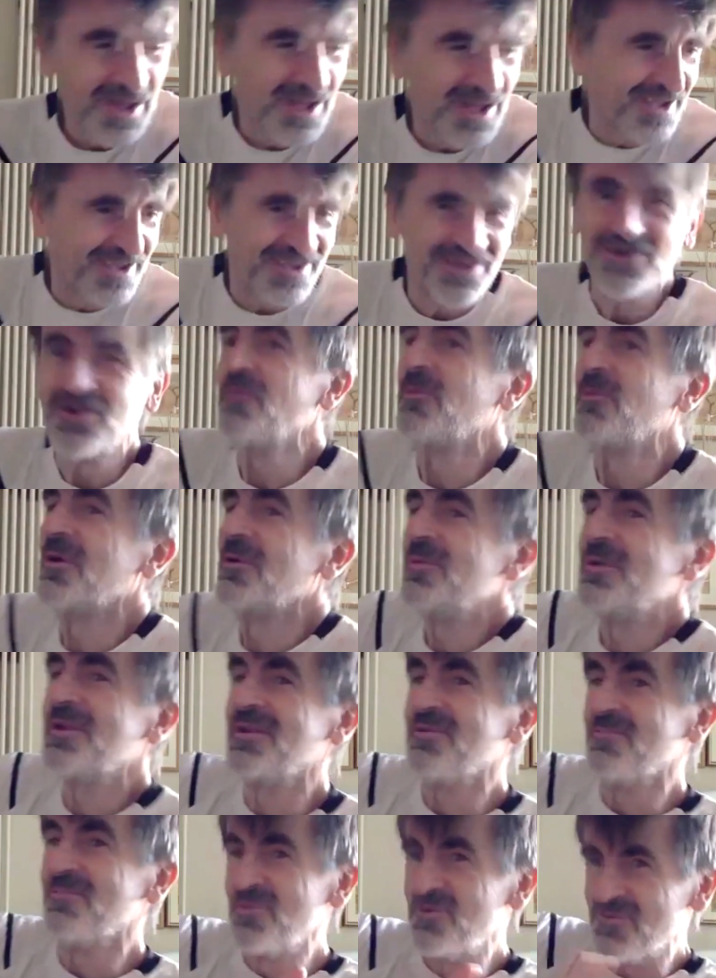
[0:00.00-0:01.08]
but I mean,
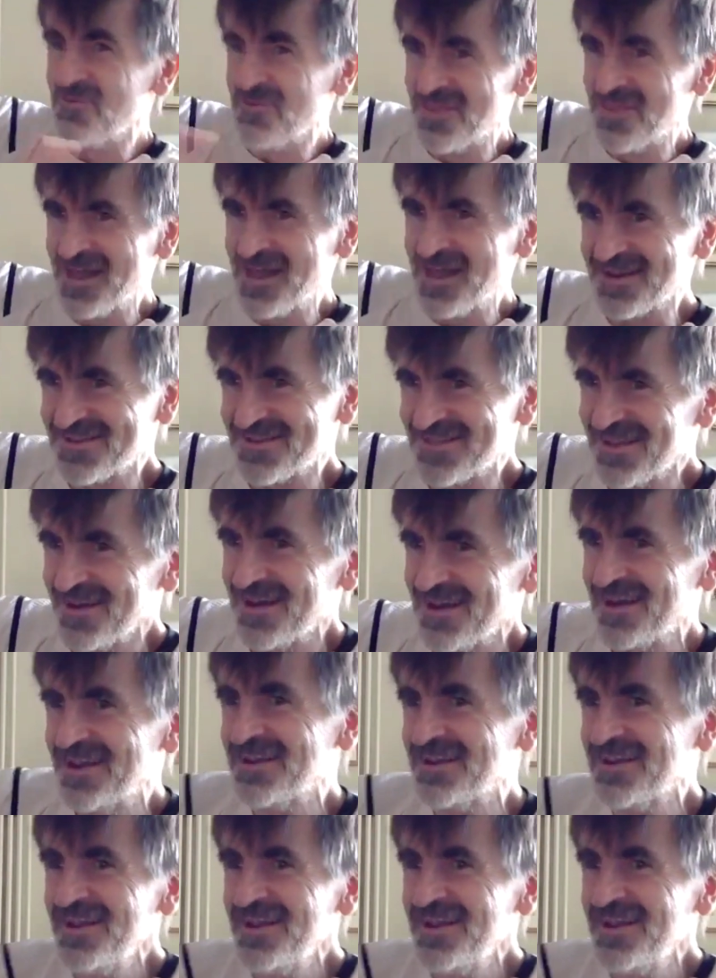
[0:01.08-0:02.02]
moving that aside,